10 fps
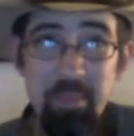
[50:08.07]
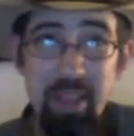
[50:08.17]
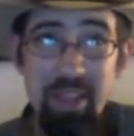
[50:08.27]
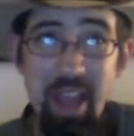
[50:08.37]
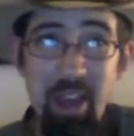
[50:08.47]

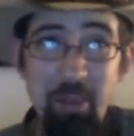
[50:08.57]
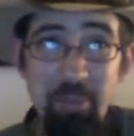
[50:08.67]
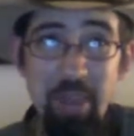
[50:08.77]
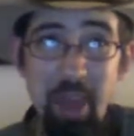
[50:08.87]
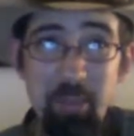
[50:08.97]
Now
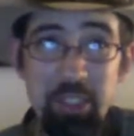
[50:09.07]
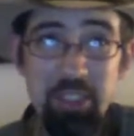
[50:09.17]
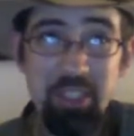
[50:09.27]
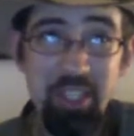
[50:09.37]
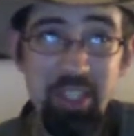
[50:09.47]
we
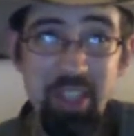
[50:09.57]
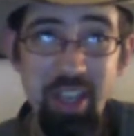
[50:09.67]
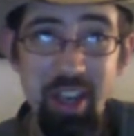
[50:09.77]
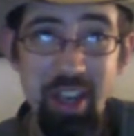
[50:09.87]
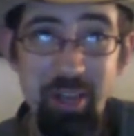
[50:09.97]
just need
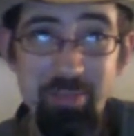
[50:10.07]
the